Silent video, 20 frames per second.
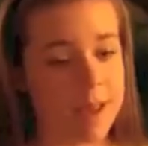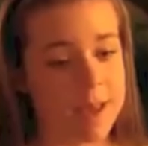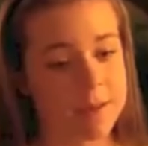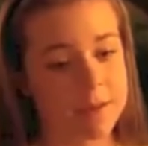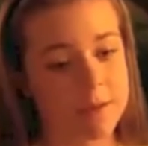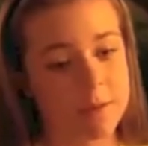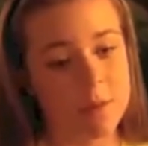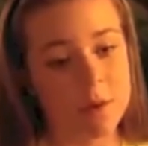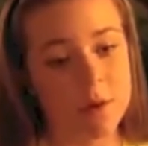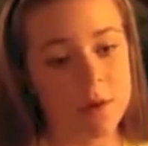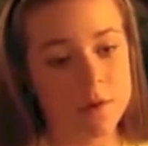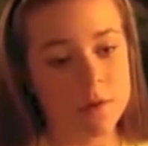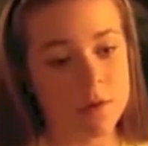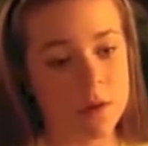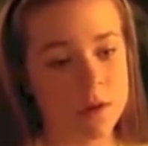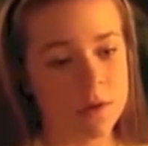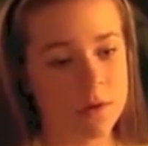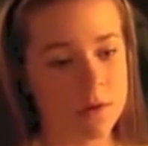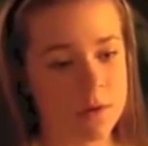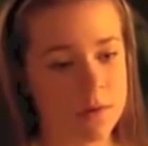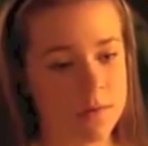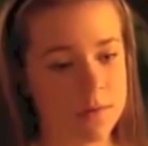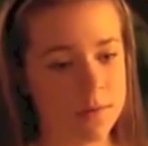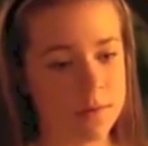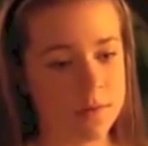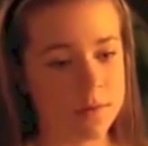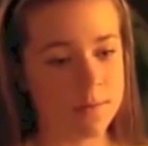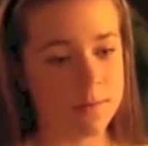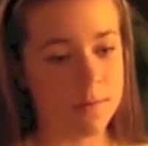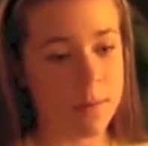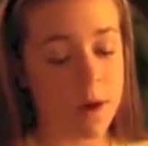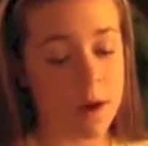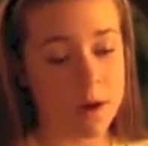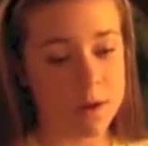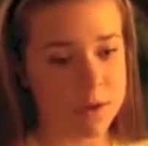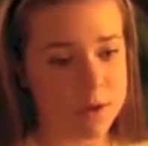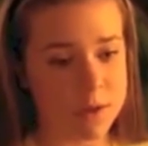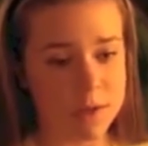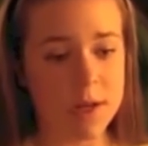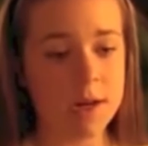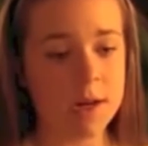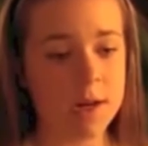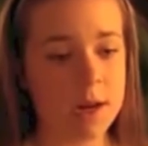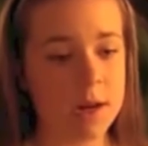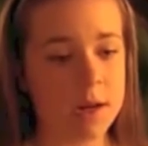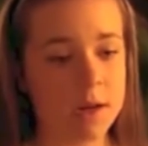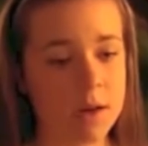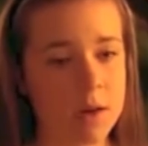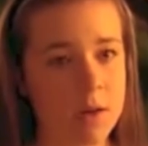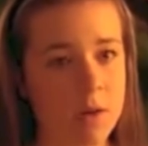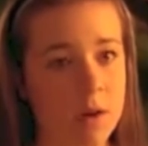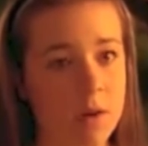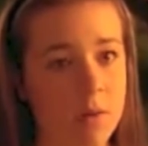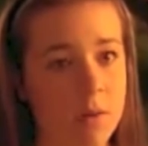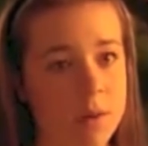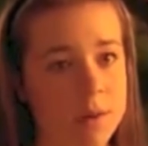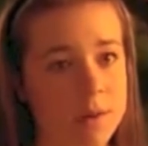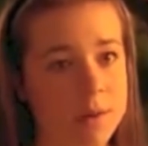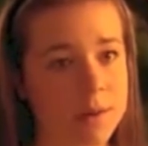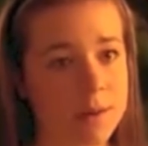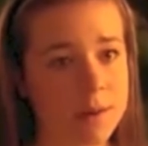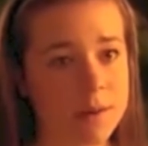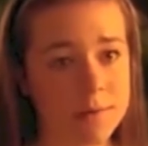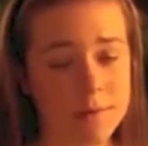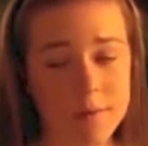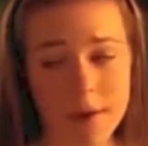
Well, I suppose I shouldn't have just barged in. I know I wasn't